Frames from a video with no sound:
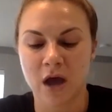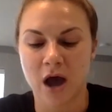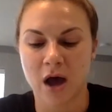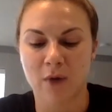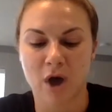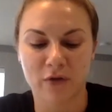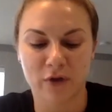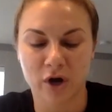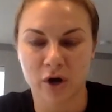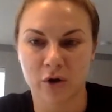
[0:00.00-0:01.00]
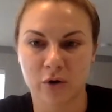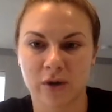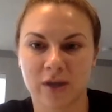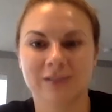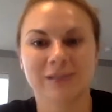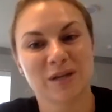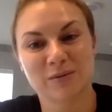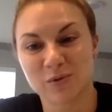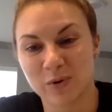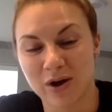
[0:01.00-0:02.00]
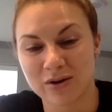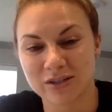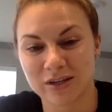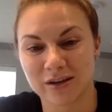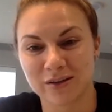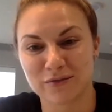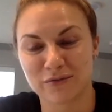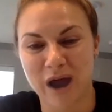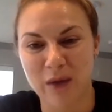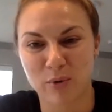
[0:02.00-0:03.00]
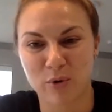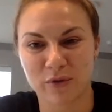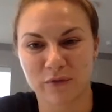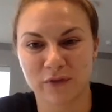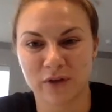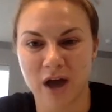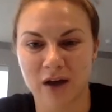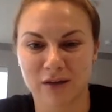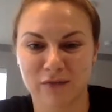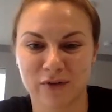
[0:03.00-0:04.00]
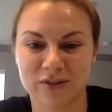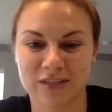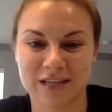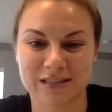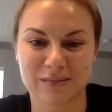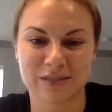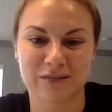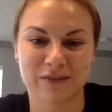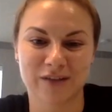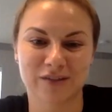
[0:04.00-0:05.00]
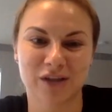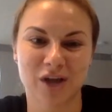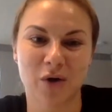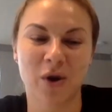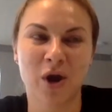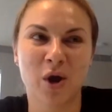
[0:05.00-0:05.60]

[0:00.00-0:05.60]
um, on their own and sometimes we go out to rappel the field hockey field to get some defense so